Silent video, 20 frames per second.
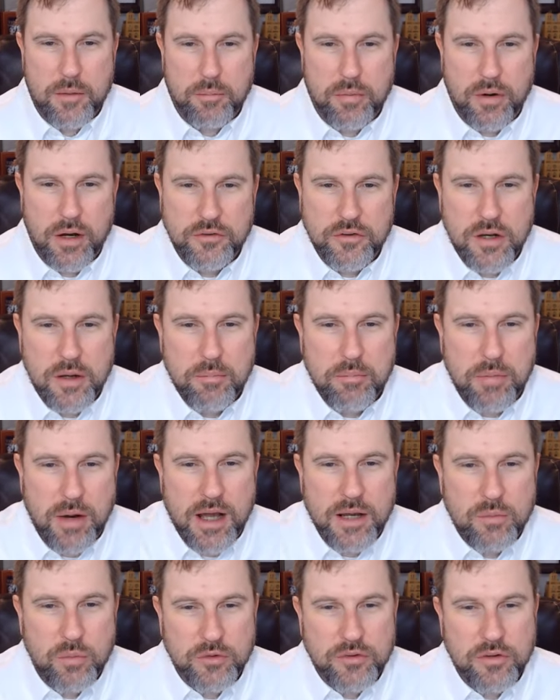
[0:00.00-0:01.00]
President
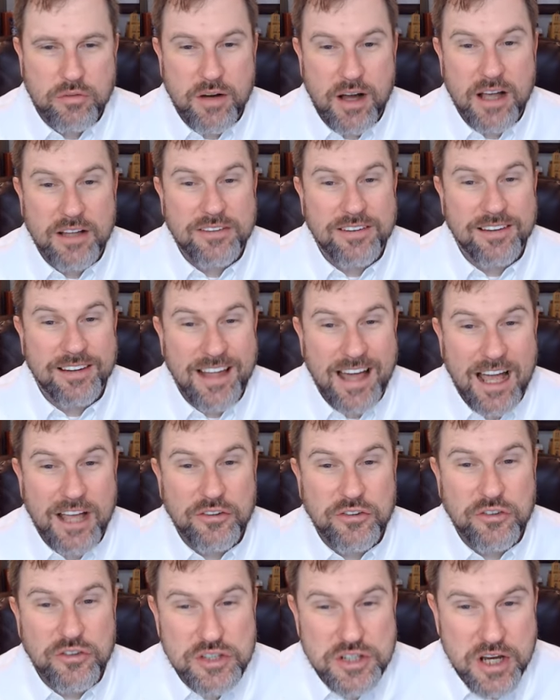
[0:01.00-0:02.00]
Biden was advised
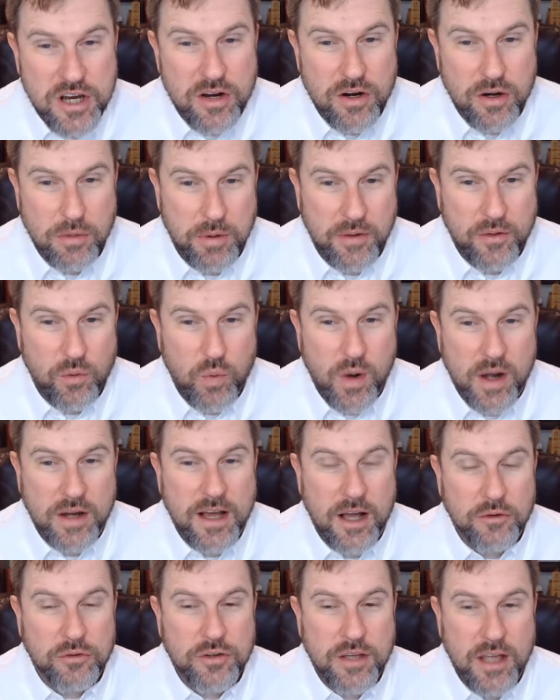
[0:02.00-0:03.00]
last year by the White
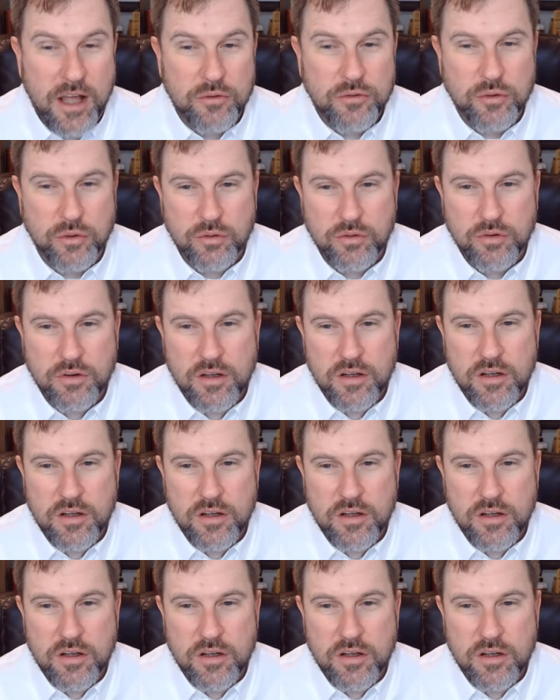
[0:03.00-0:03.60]
House counsel